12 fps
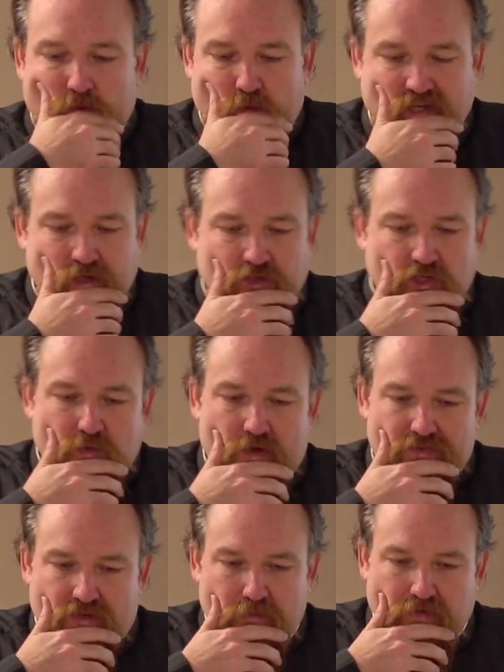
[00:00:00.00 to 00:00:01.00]
what do you do
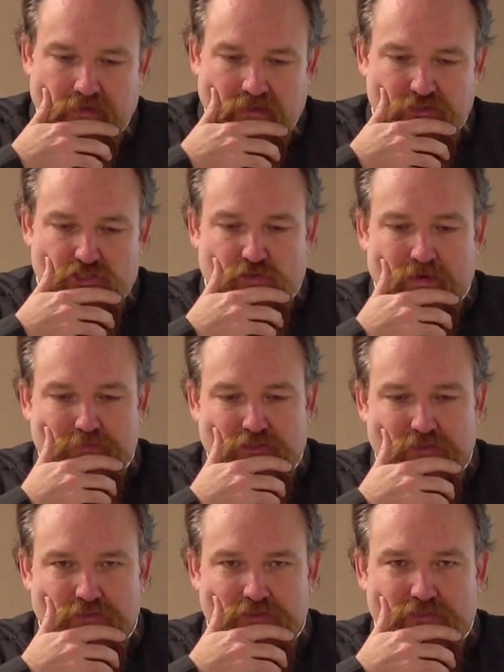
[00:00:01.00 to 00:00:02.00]
with some of the
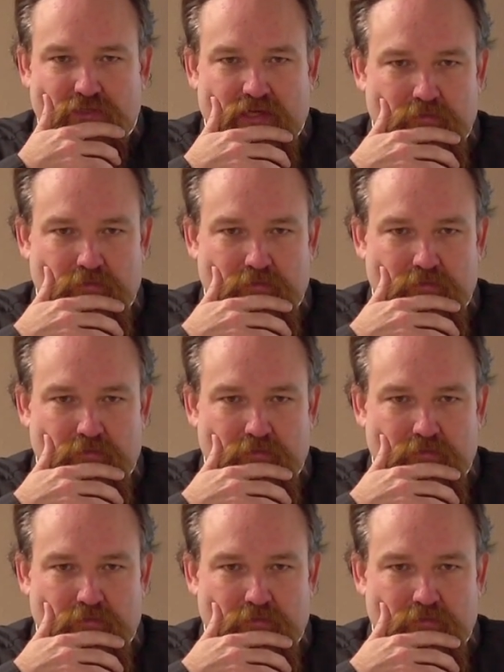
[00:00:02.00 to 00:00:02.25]
inscriptions?